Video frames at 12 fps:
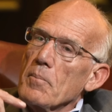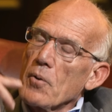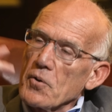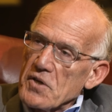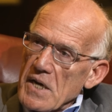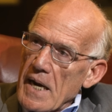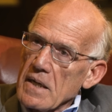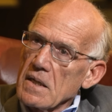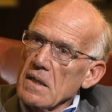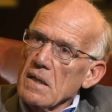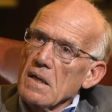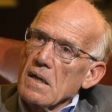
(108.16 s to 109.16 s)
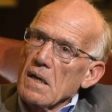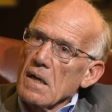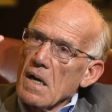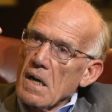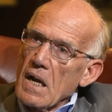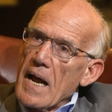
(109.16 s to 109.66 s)
protected
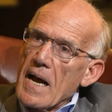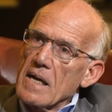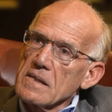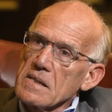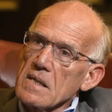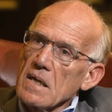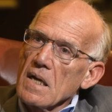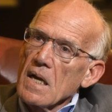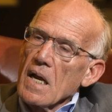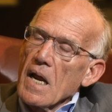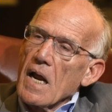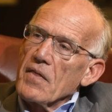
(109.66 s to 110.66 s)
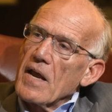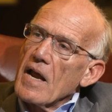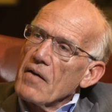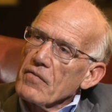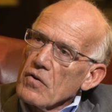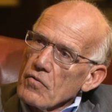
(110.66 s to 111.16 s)
class and they
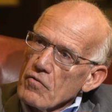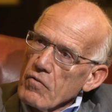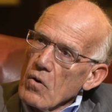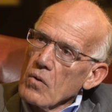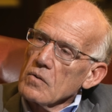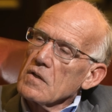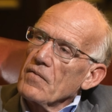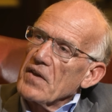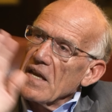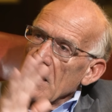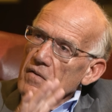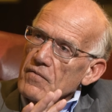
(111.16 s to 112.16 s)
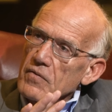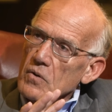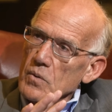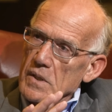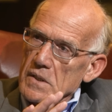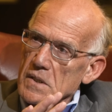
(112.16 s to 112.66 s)
have controls of the
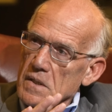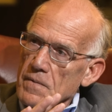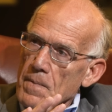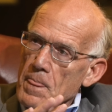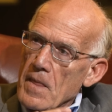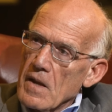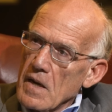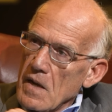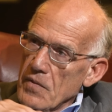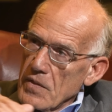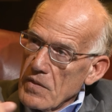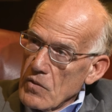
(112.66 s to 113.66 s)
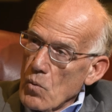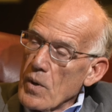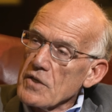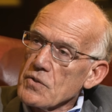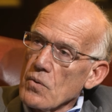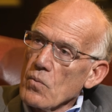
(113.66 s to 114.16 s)
influence in the
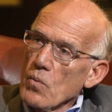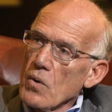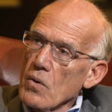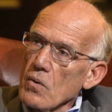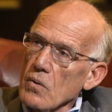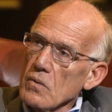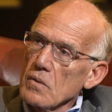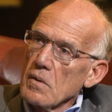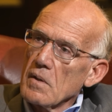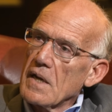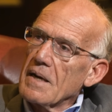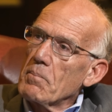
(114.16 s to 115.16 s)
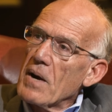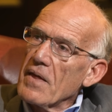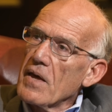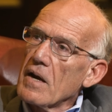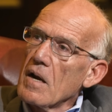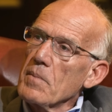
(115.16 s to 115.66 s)
Western world. And by
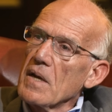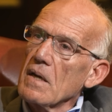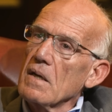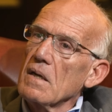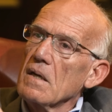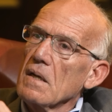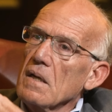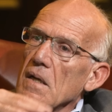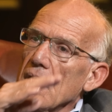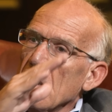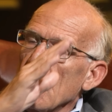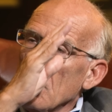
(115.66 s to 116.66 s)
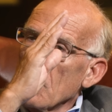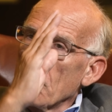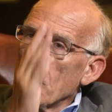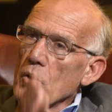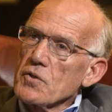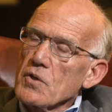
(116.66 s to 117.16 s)
that I mean the
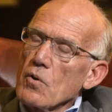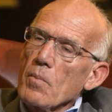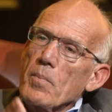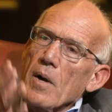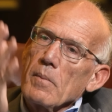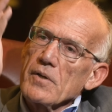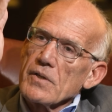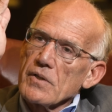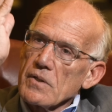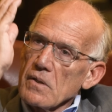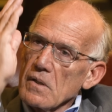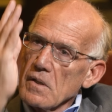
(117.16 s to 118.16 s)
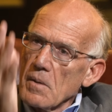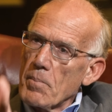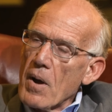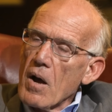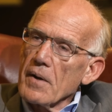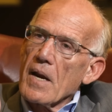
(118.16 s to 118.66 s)
books that are published, the
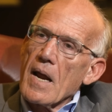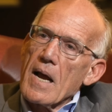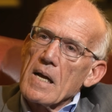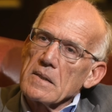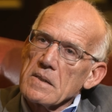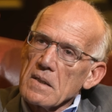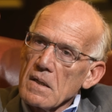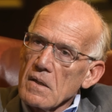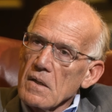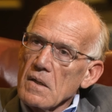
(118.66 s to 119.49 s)
podcast,